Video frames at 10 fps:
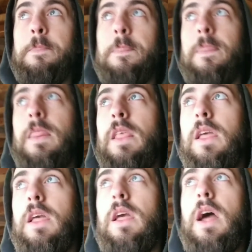I
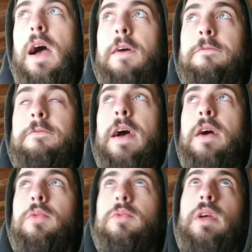found a
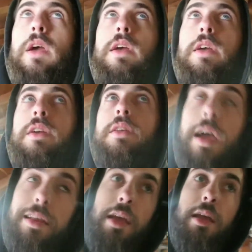98.5
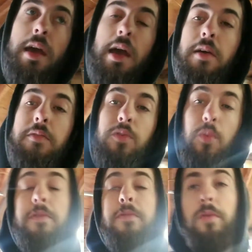24 valve,
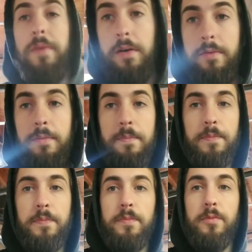rust-free
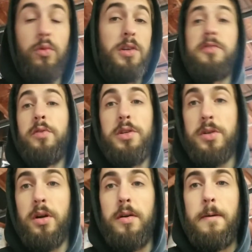truck. It
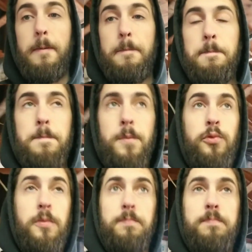was in pretty good
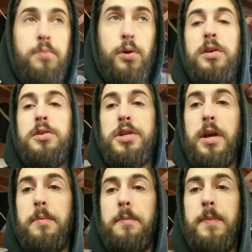shape. It had some
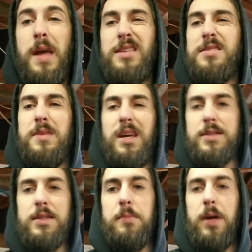dents in the bed that I had
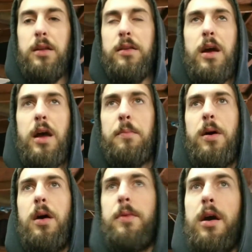popped out,
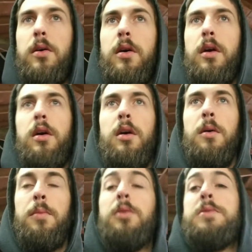but it was in pretty good shape.